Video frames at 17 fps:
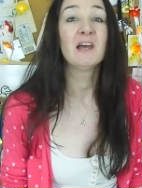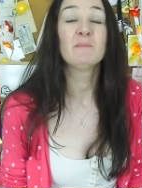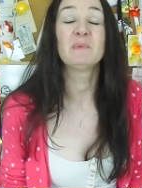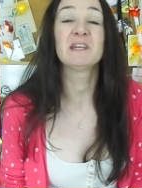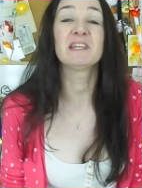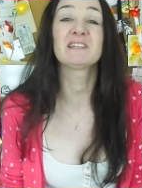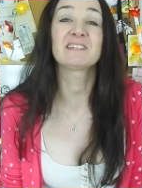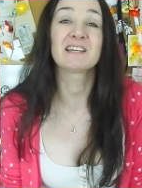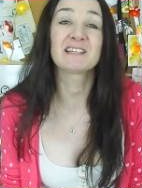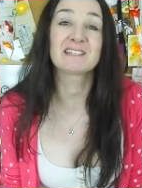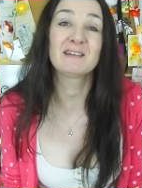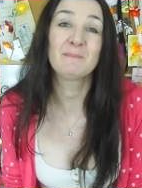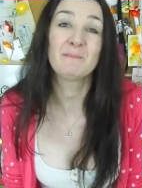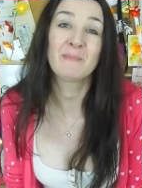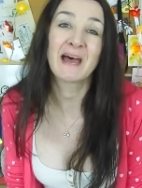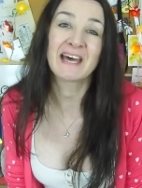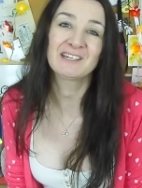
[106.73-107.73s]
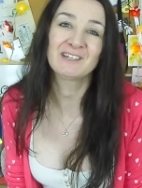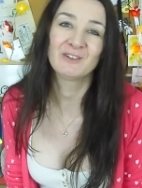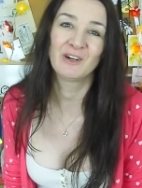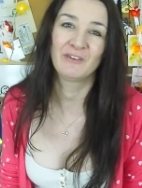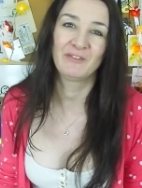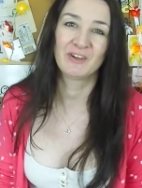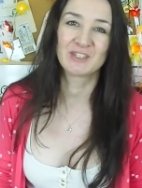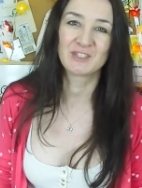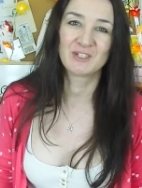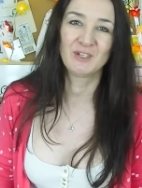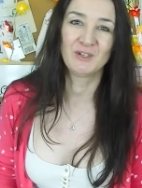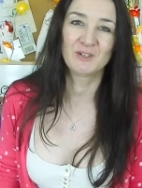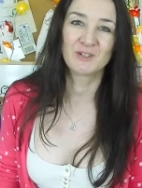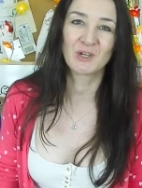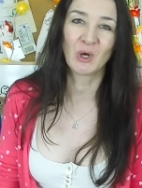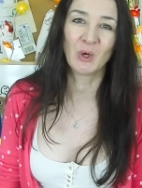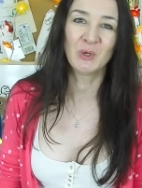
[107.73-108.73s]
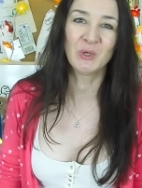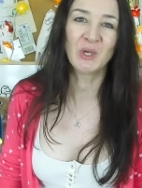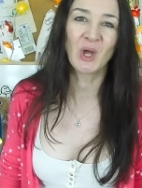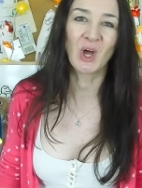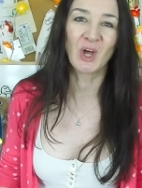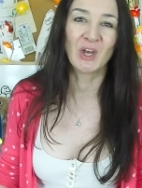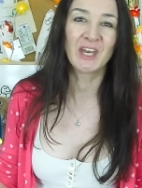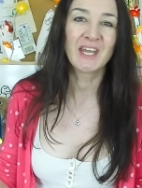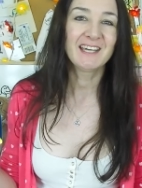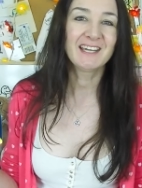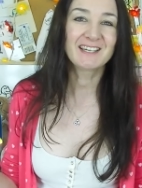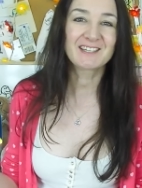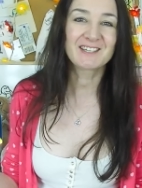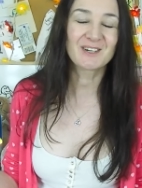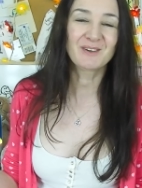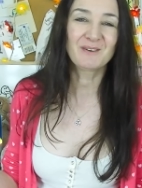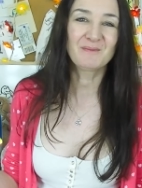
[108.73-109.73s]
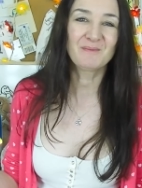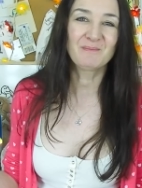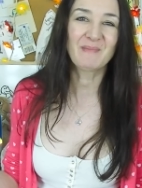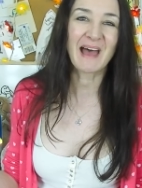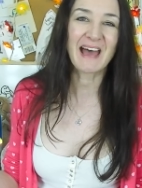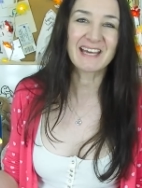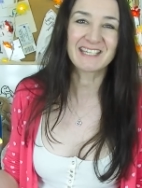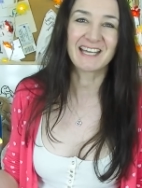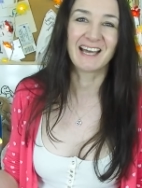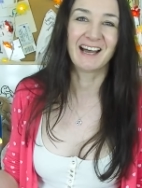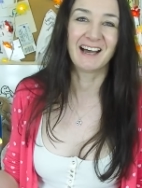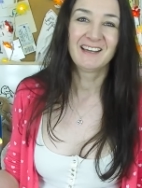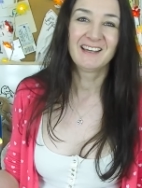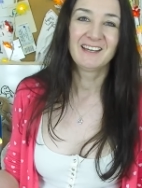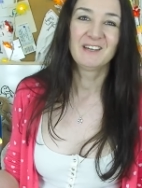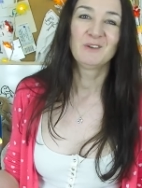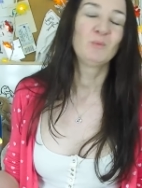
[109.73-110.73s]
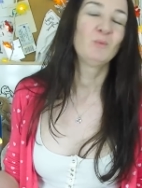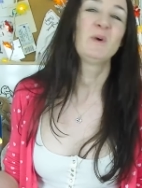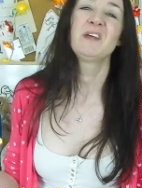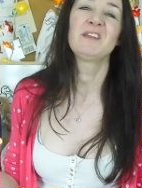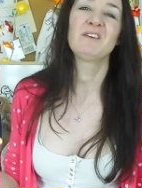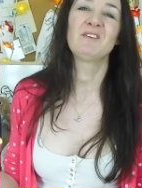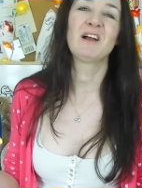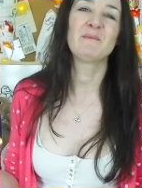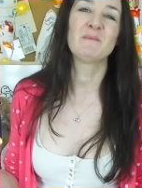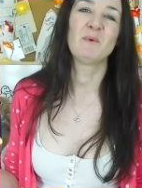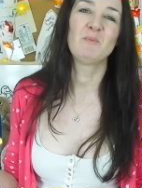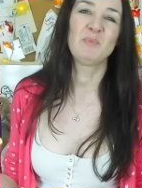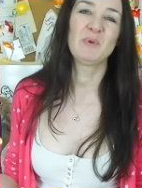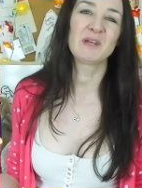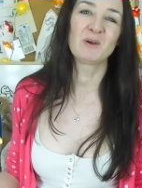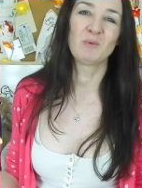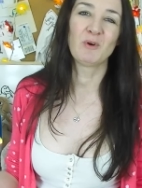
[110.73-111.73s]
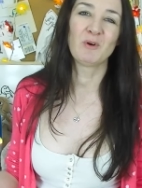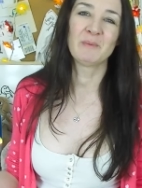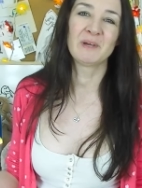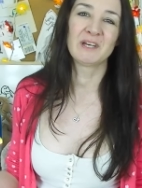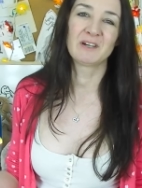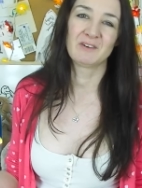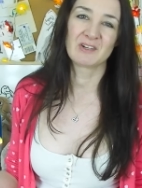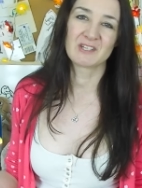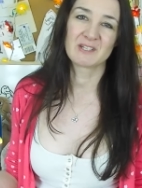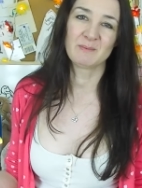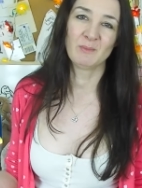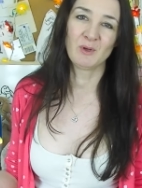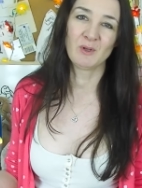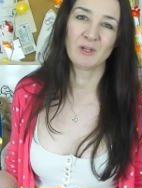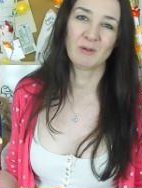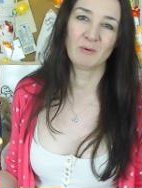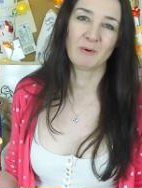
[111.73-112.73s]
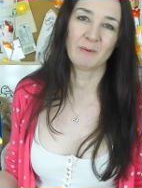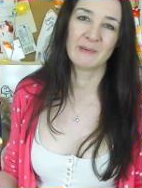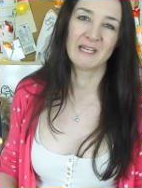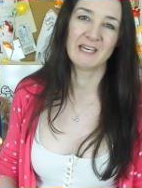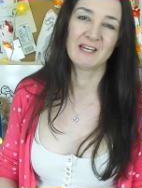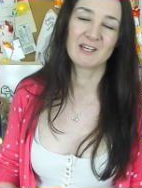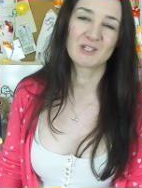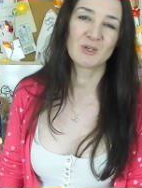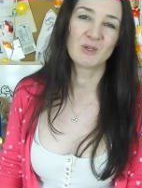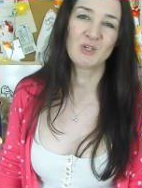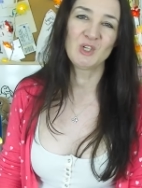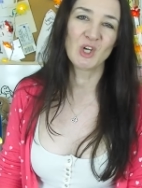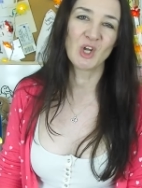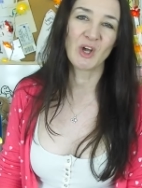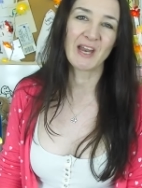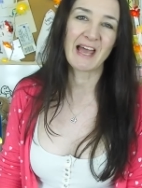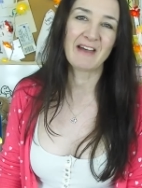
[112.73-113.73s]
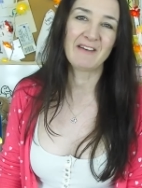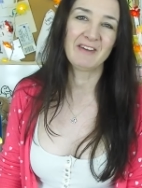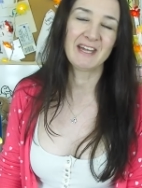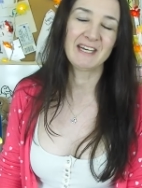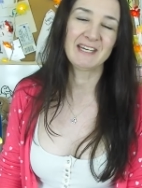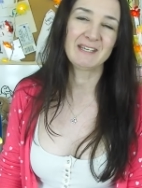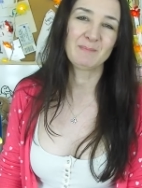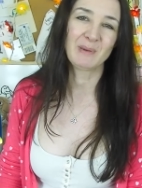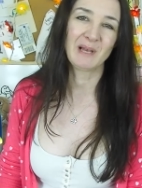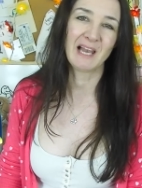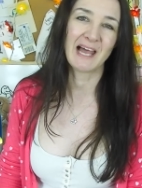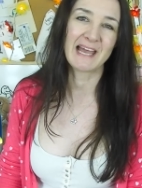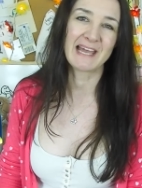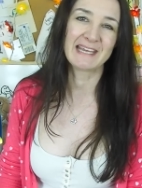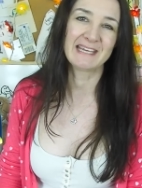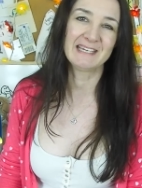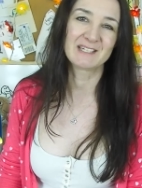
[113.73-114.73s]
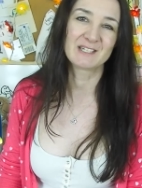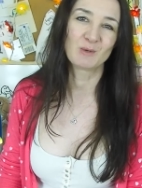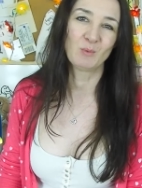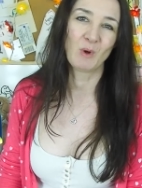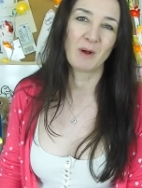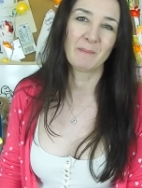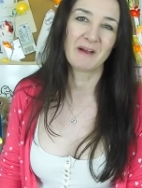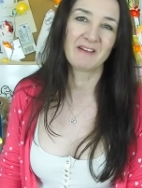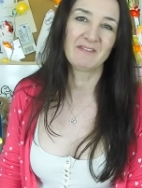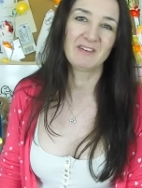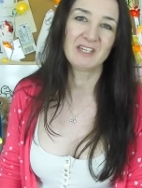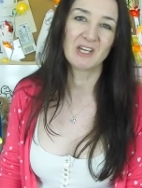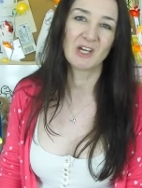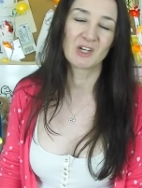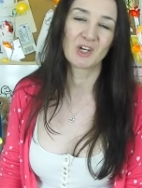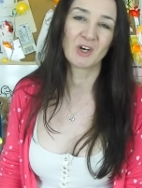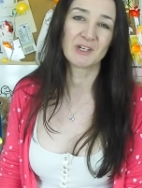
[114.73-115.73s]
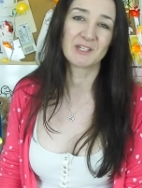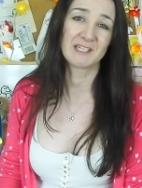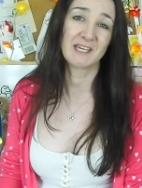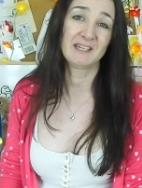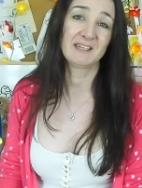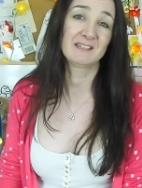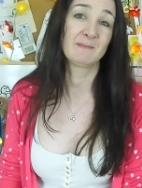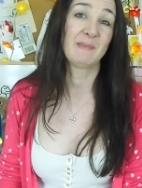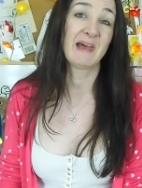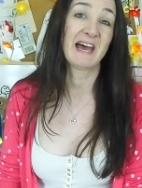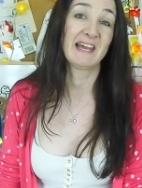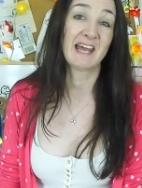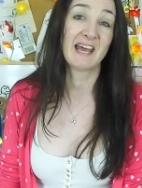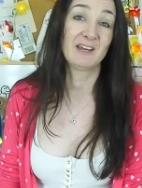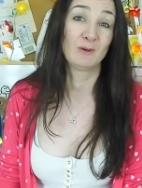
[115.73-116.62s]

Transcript: But it doesn't matter if it's huge or not. It shouldn't matter. Whether I'm a bigger woman or a smaller woman, it should not have any play into what my video content is about at